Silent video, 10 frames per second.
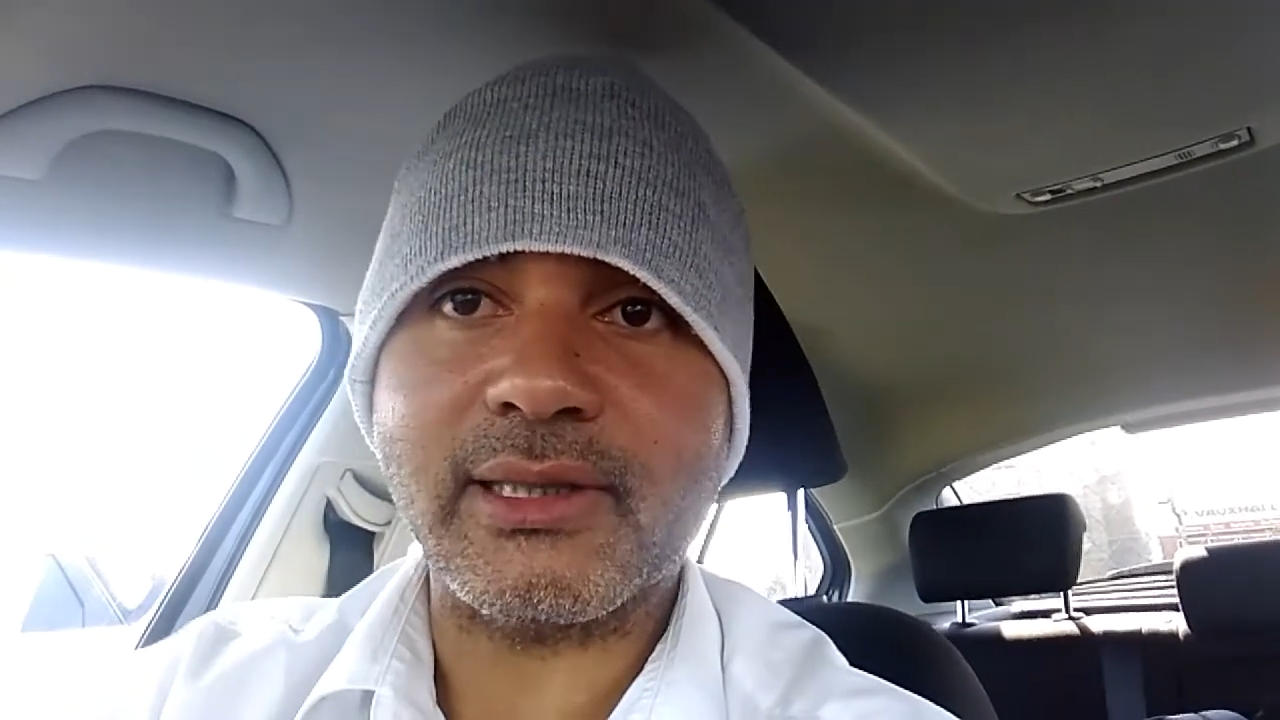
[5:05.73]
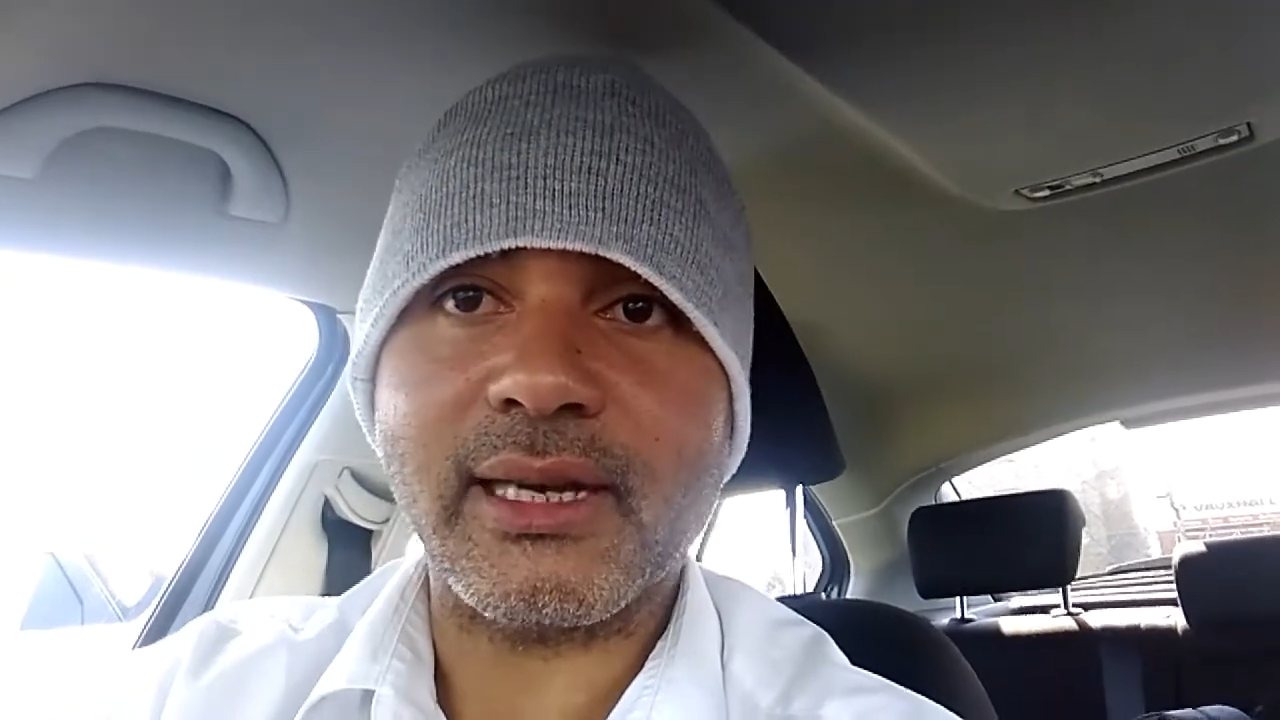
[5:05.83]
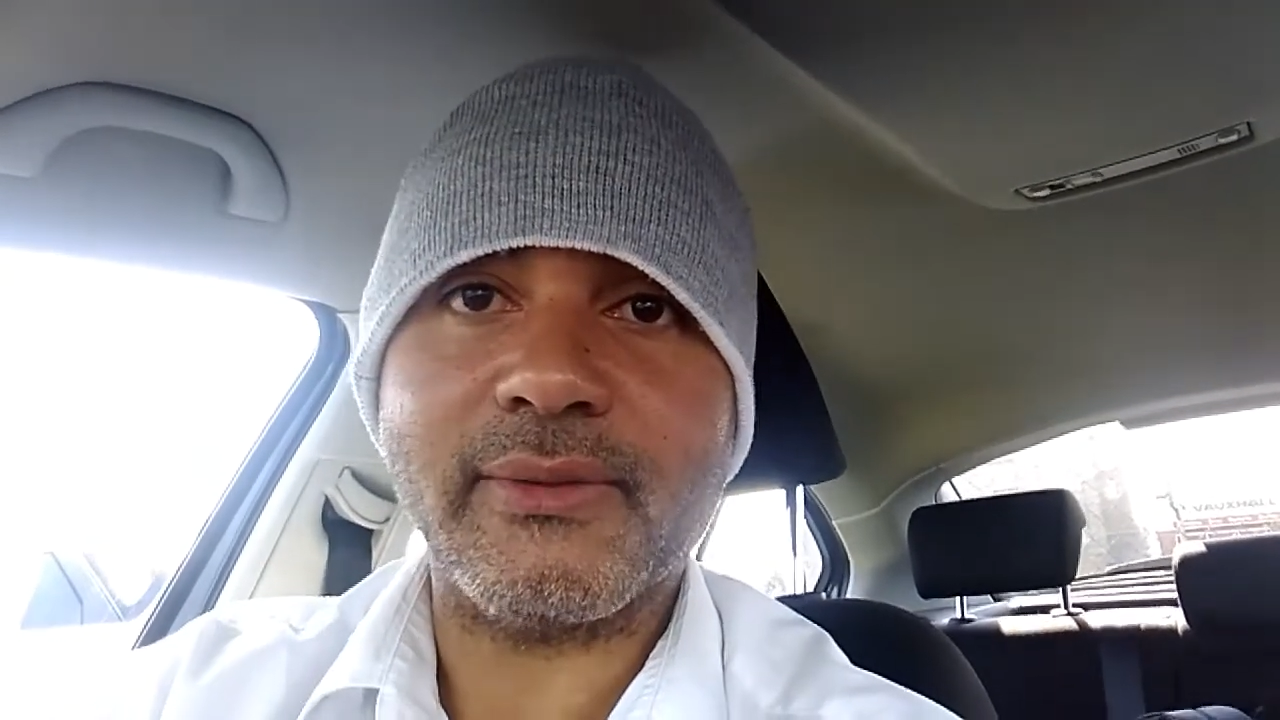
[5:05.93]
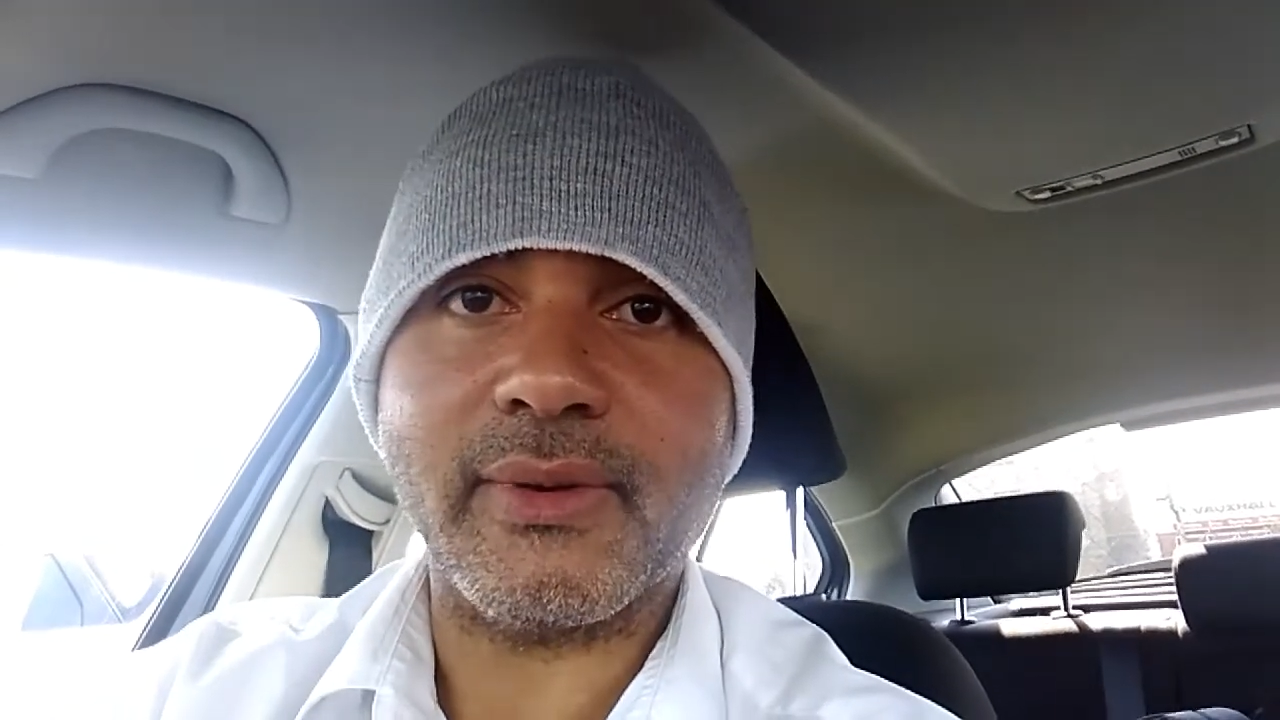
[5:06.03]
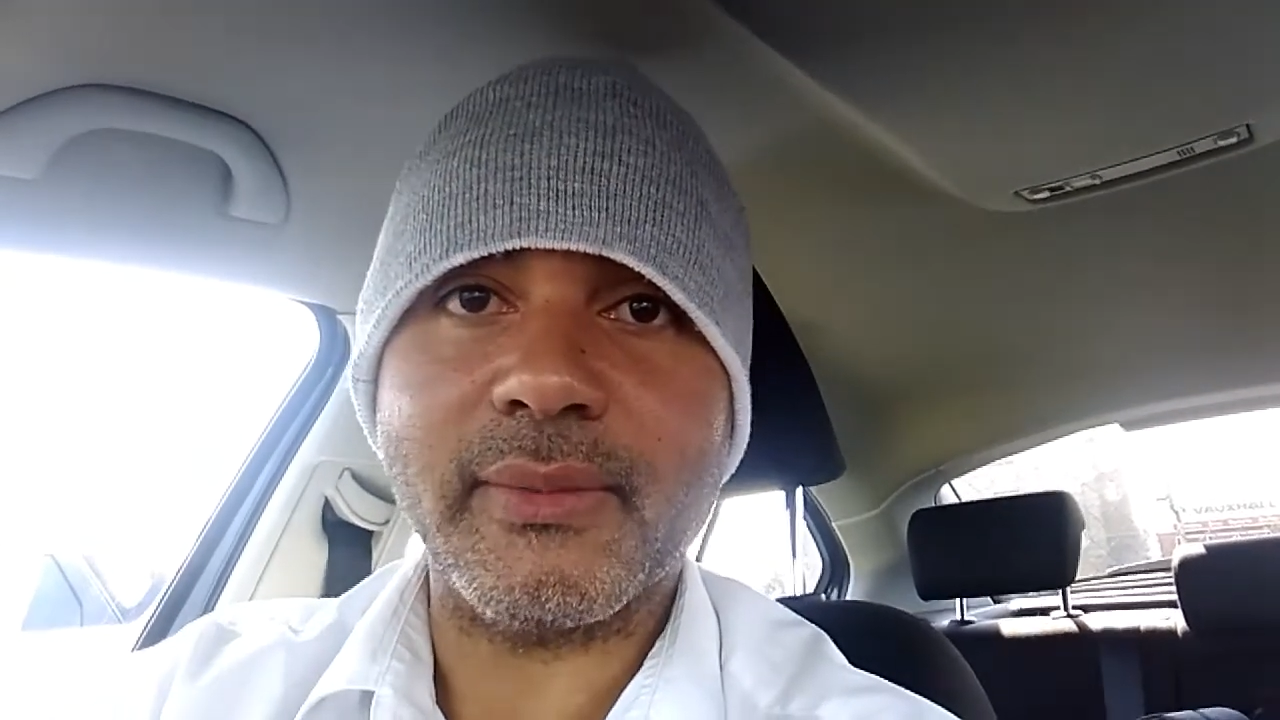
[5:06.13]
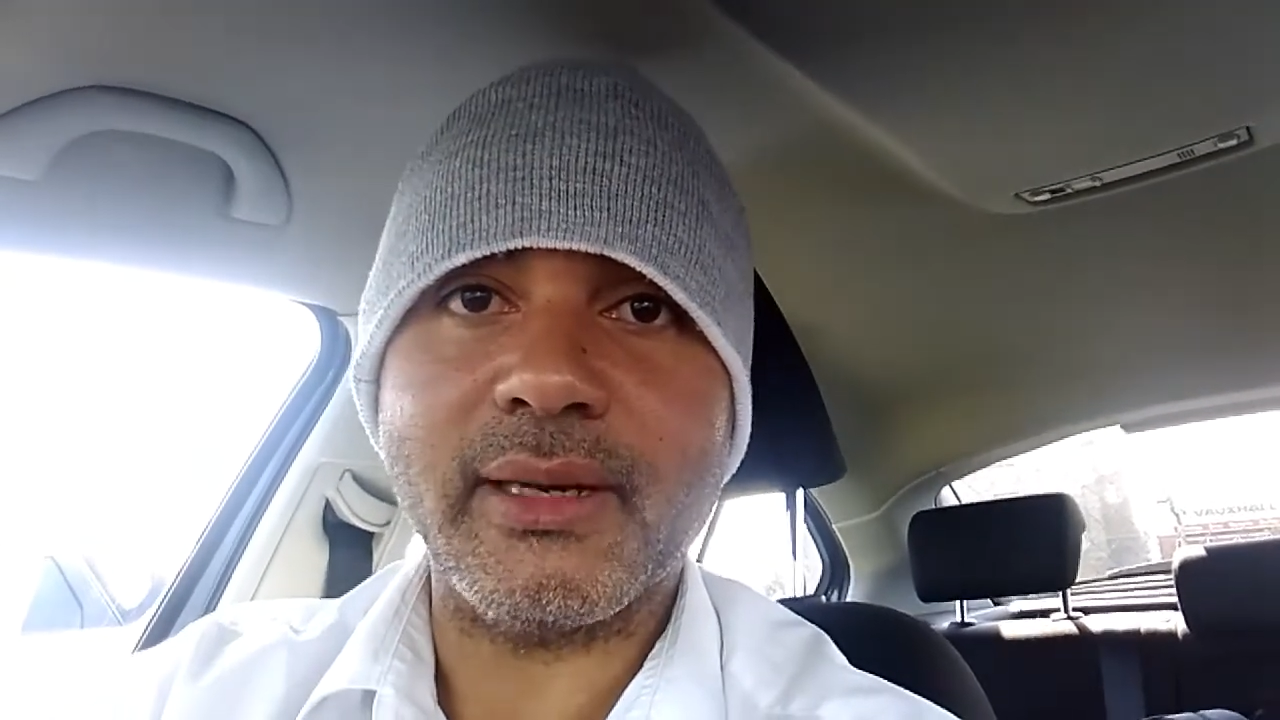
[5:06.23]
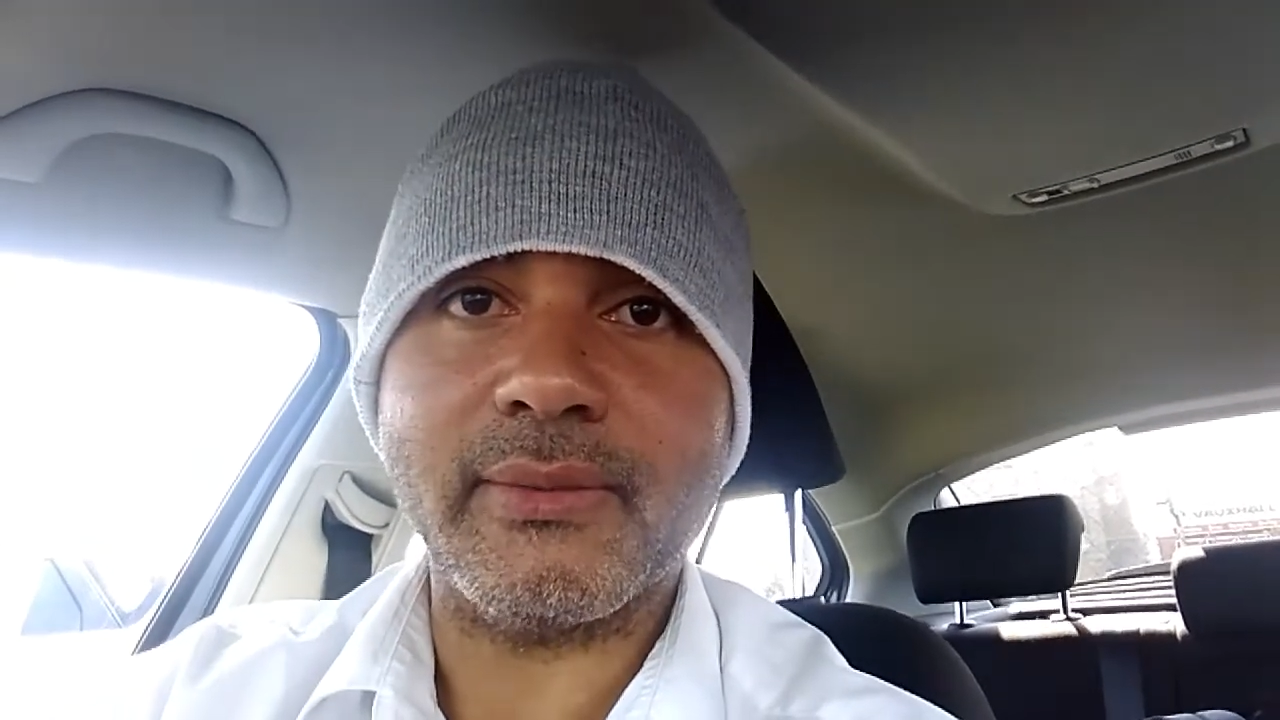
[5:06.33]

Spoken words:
side for me.